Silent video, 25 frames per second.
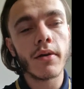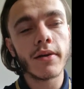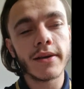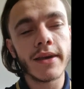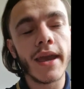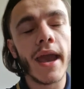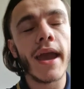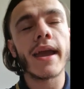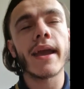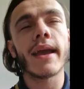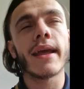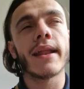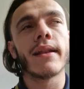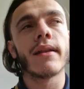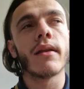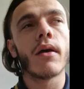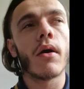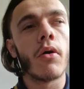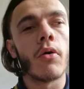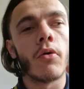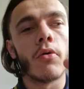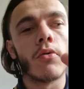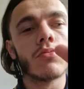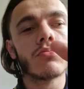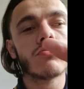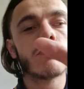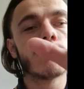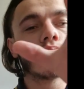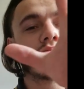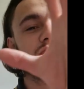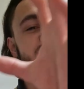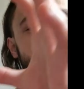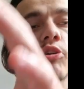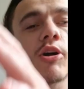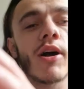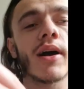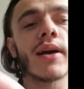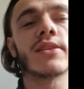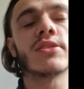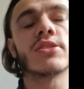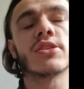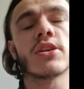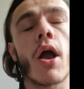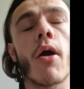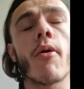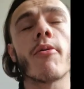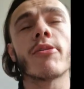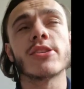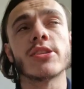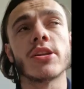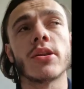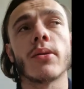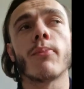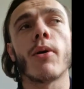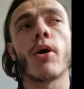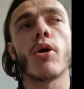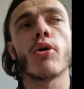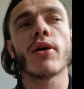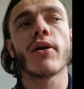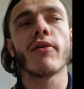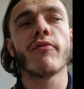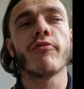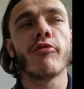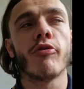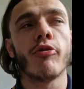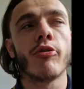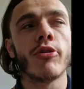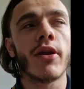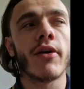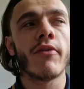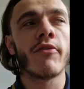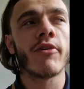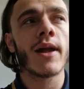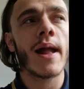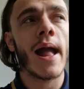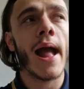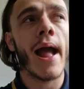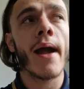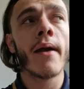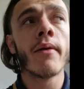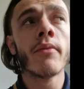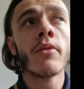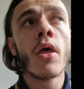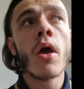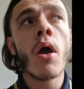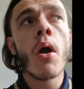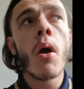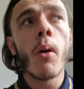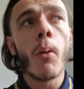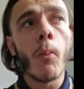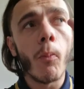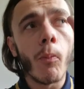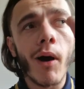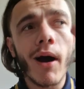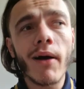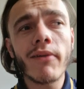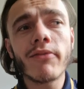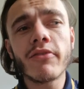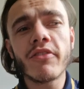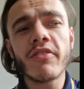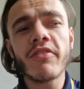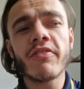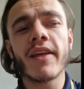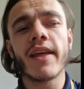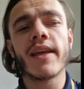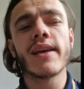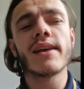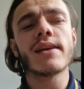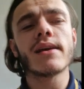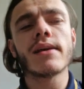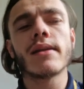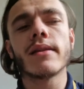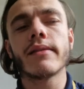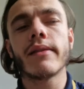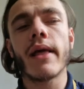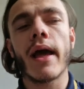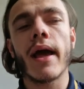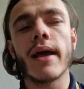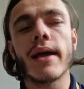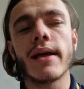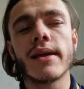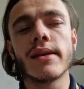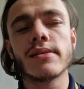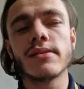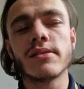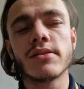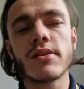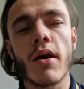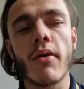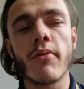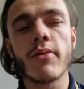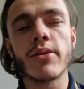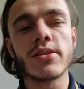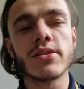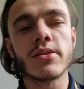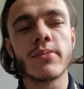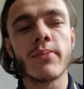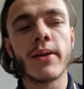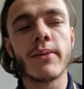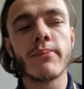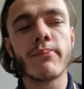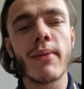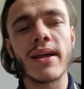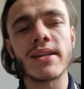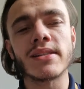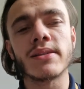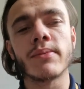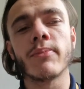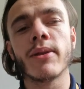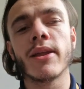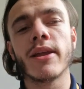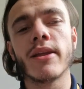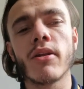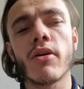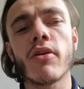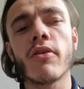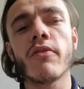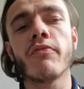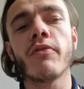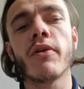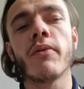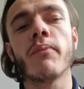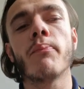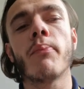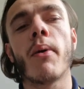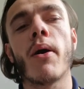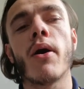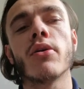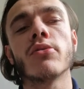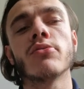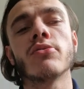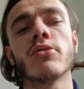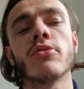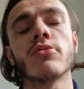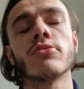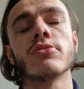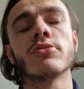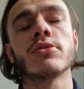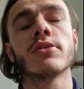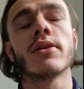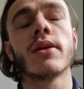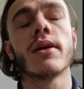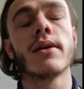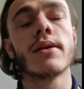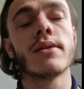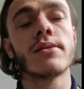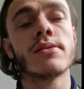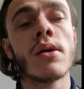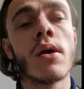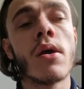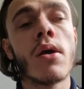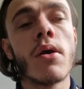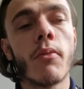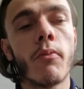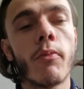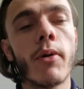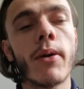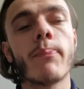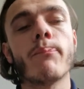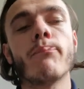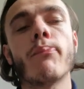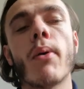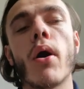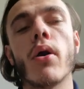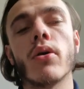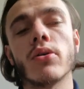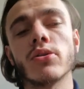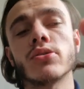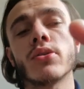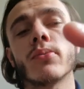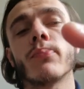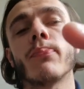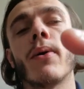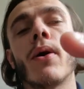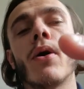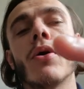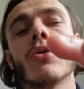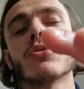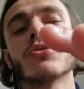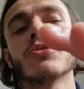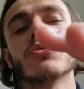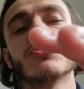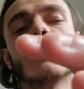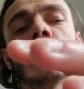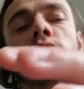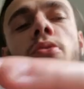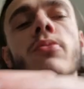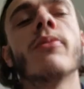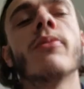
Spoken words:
getting or trying to go into the market for another cat. One thing that is going to be massively lost with Bart's departure,